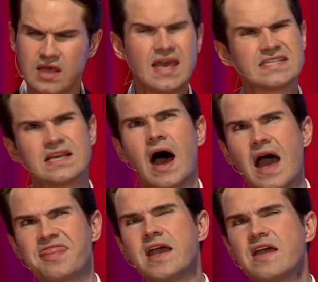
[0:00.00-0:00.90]
Yes, I
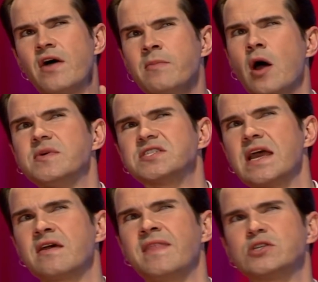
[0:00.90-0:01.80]
think if I'm not
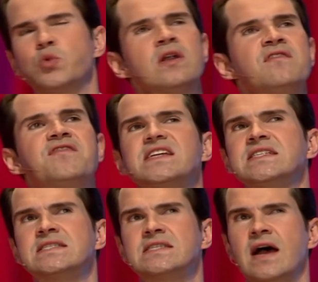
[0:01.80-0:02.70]
mistaken, that's one of
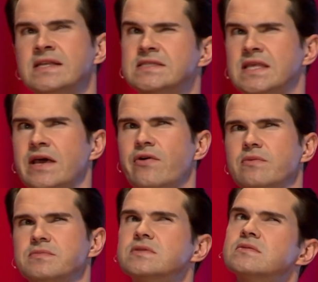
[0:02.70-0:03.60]
Wittgenstein's
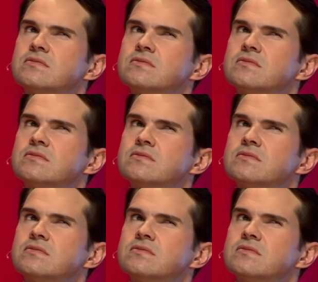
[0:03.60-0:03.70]
theorems.